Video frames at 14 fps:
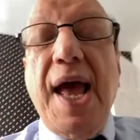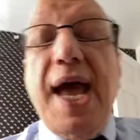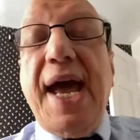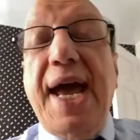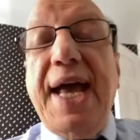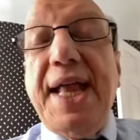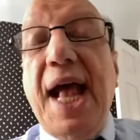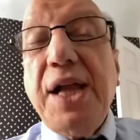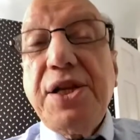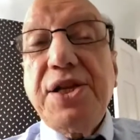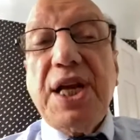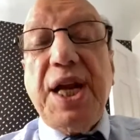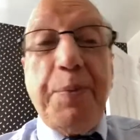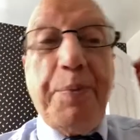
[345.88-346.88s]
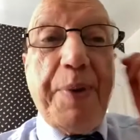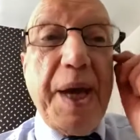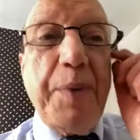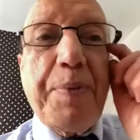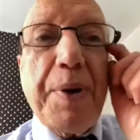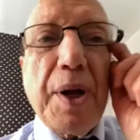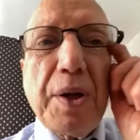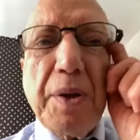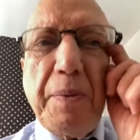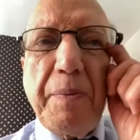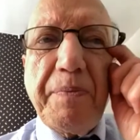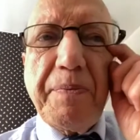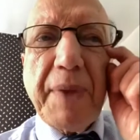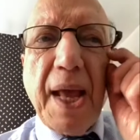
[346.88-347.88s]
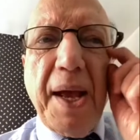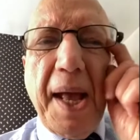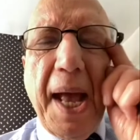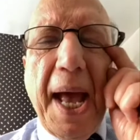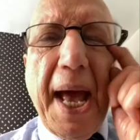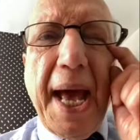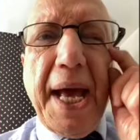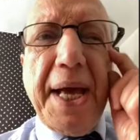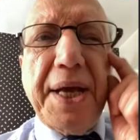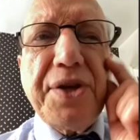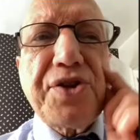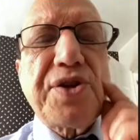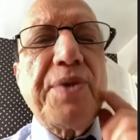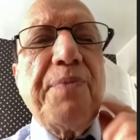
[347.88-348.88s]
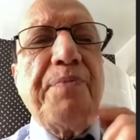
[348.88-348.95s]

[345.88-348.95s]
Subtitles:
in elderly people aged